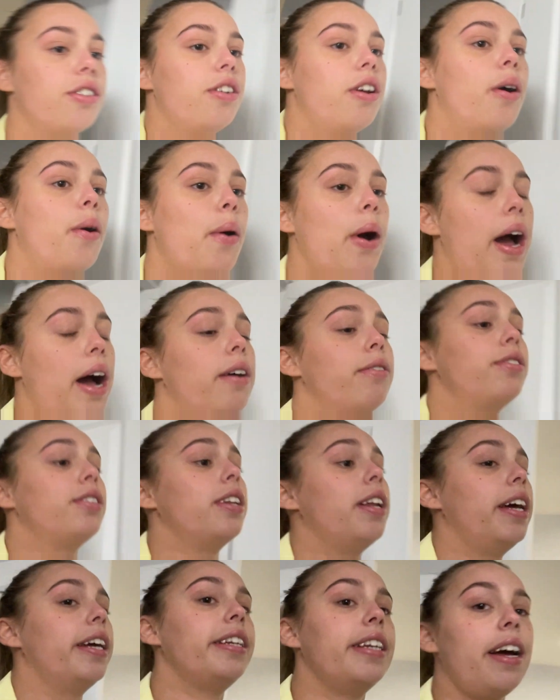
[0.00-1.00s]
know how to
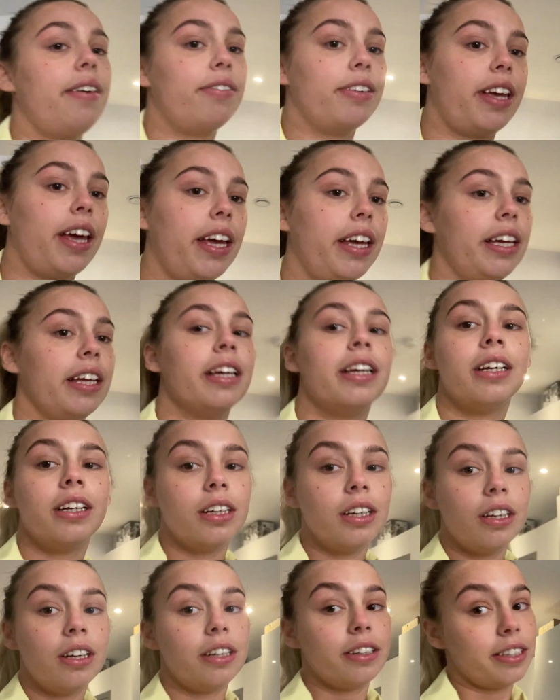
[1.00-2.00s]
like navigate
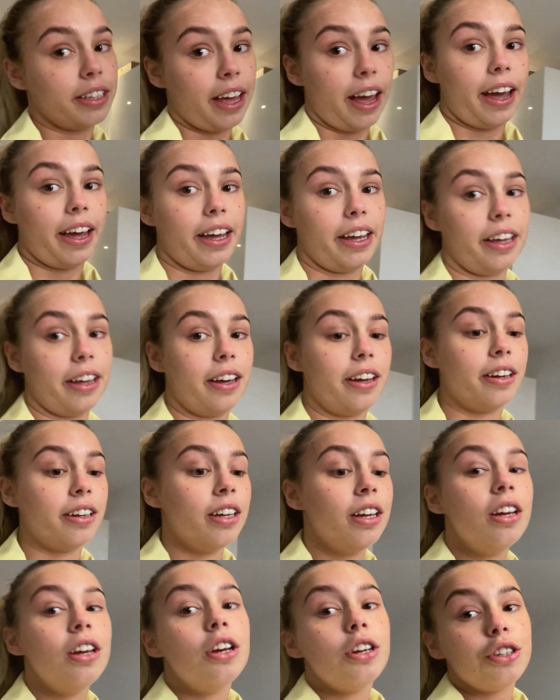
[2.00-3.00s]
to get here.
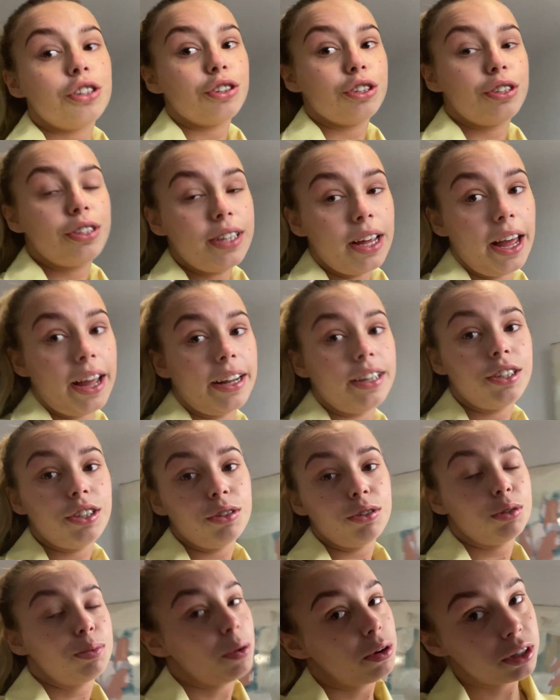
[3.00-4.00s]
She said she
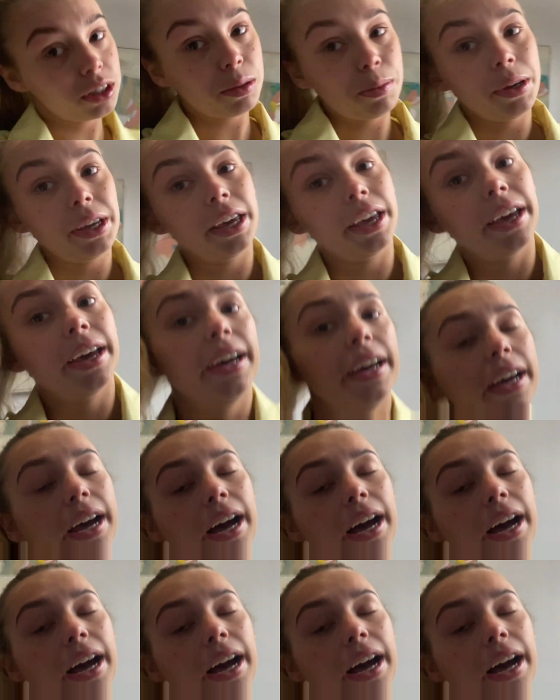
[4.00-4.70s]
was supposed to be here